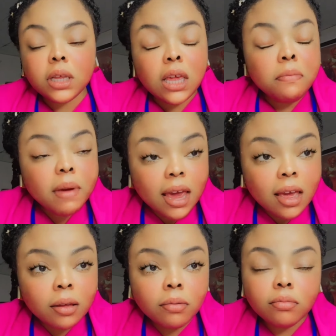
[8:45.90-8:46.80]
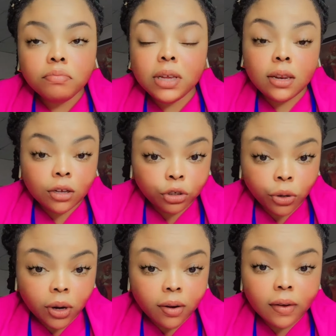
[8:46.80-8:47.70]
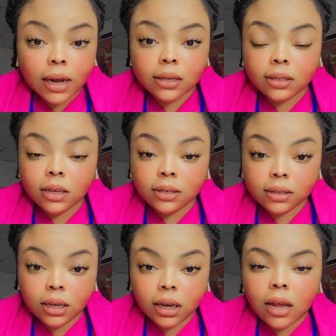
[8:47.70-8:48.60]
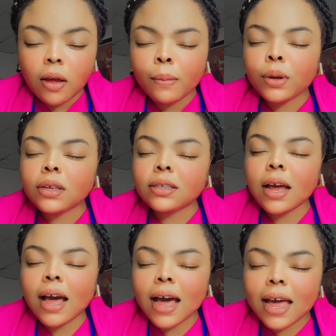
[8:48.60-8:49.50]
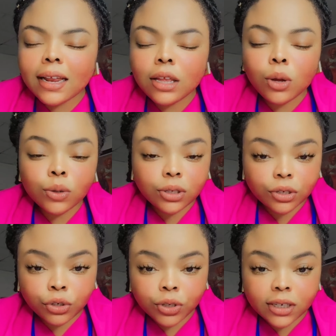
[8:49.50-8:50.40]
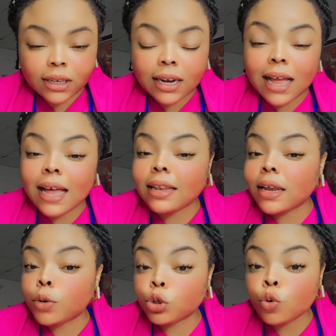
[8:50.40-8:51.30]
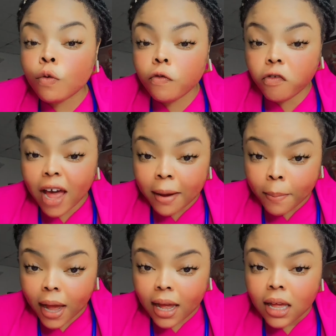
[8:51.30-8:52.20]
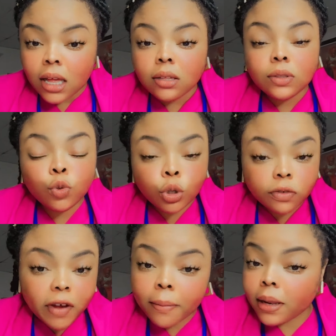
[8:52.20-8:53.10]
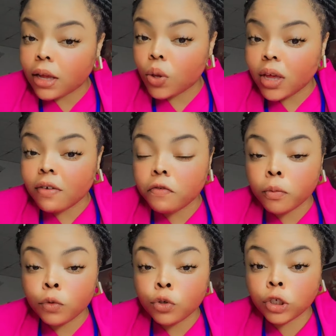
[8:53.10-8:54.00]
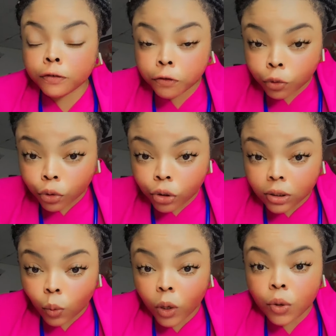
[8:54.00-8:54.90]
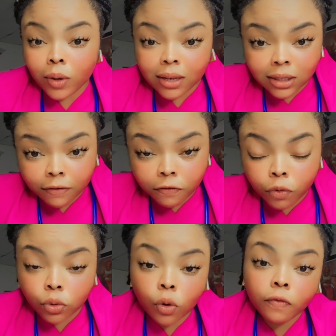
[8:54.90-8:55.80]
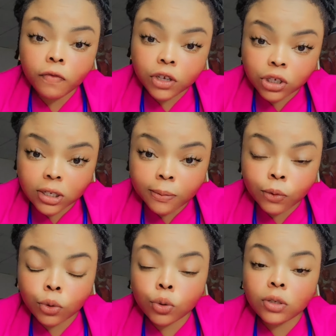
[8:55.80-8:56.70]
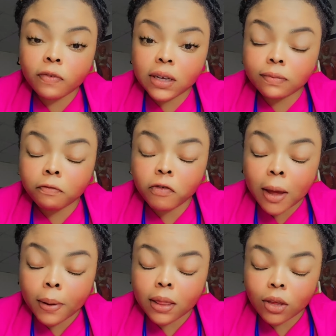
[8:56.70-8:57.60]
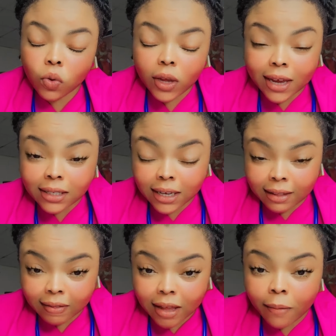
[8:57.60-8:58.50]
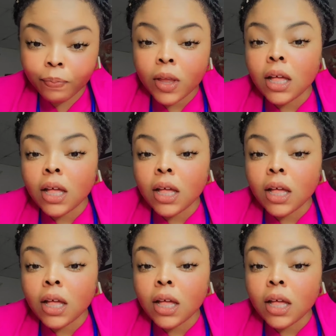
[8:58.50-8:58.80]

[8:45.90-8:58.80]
It may be natural, as they say, but it's highly concentrated, and there is no fiber. Those fiber that you get from those fruits, when you eat the fruit or vegetables, those fast fiber that you get in them